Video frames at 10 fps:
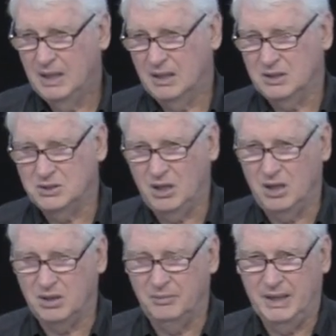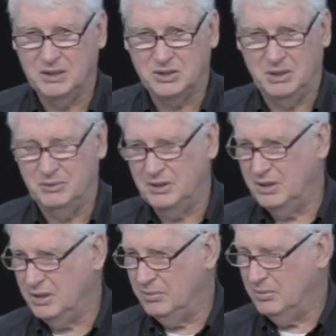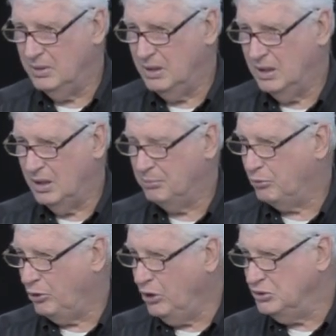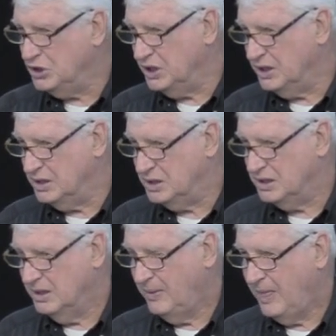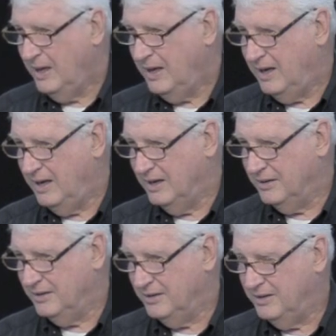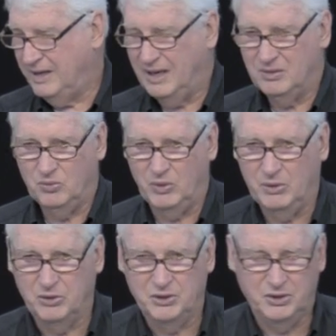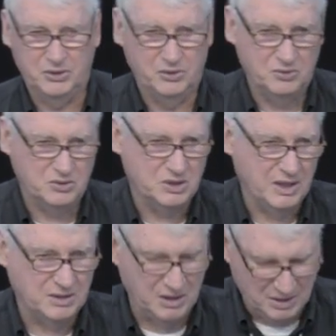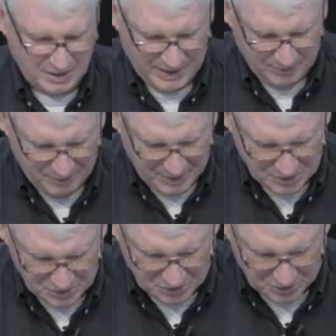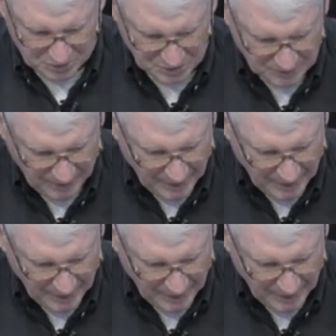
let's talk about some of the uh, approaches uh, that we will use as end time messengers.